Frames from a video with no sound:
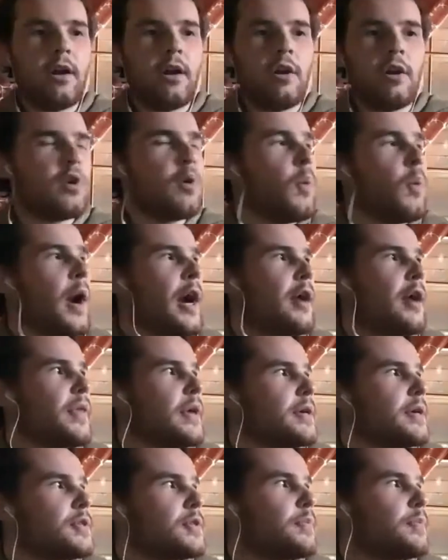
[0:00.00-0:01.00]
you're aware of
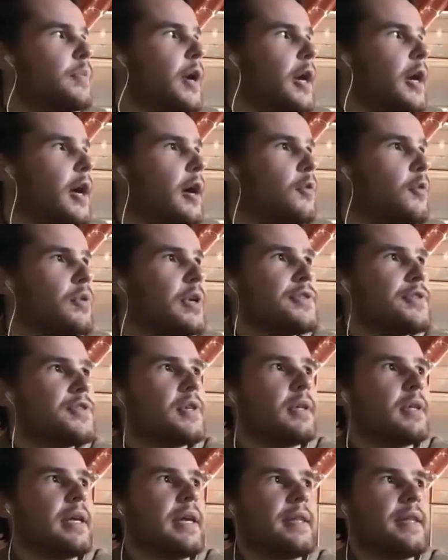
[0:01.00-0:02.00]
this, but
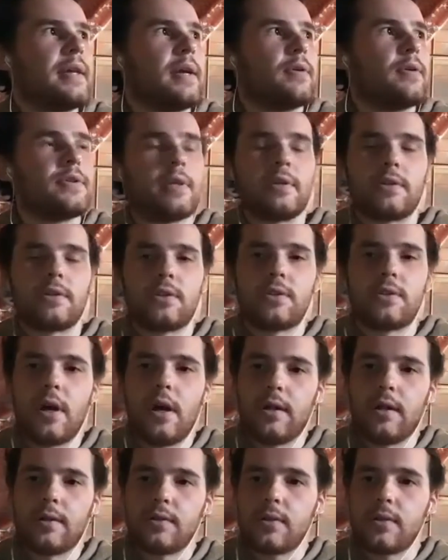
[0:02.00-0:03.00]
recently there was an
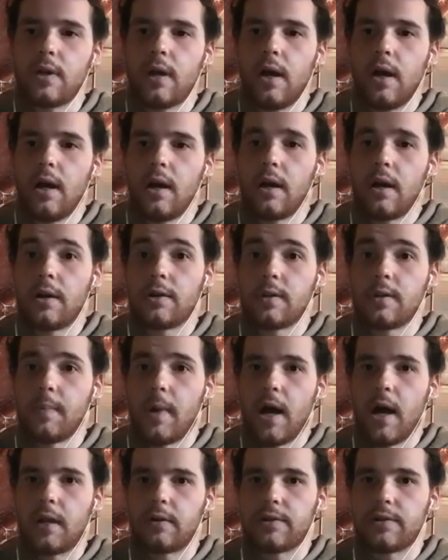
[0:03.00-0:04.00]
assault on our
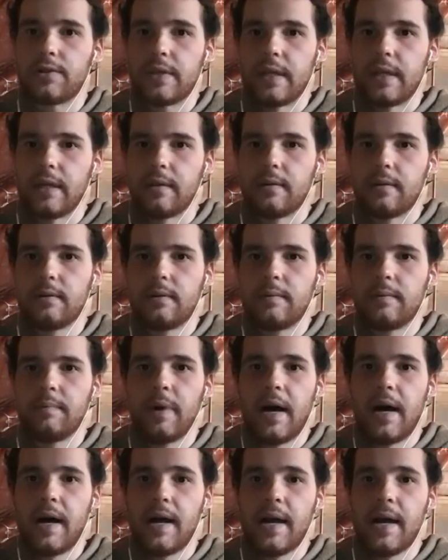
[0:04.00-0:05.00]
democracy
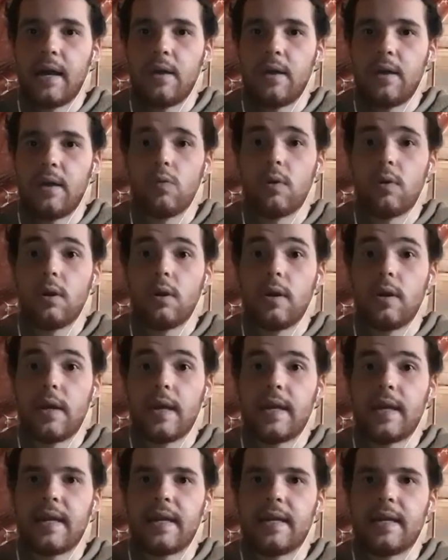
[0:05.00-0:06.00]
by
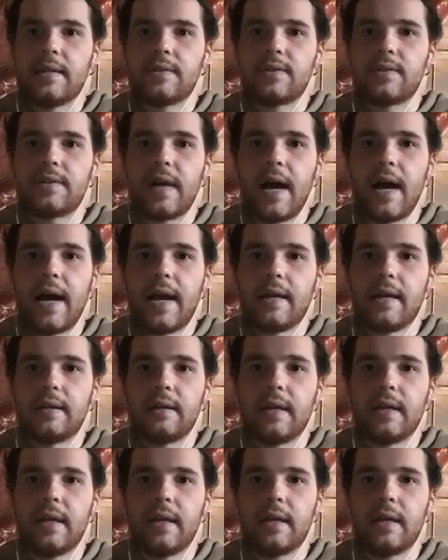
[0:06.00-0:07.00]
an inside
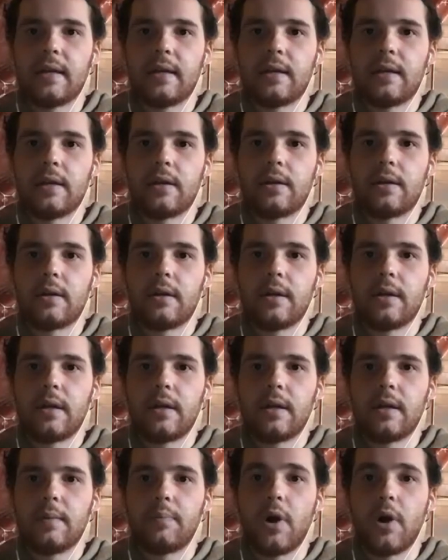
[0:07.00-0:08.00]

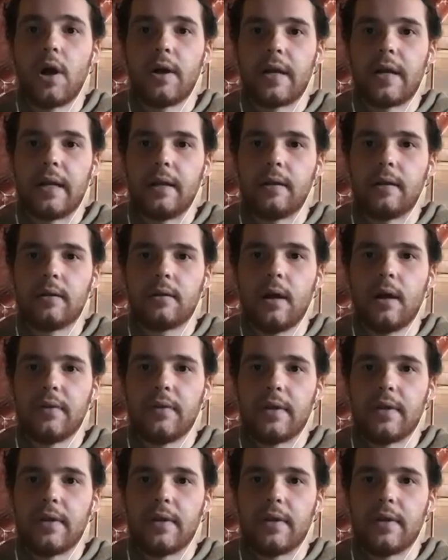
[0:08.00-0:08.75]
party of it.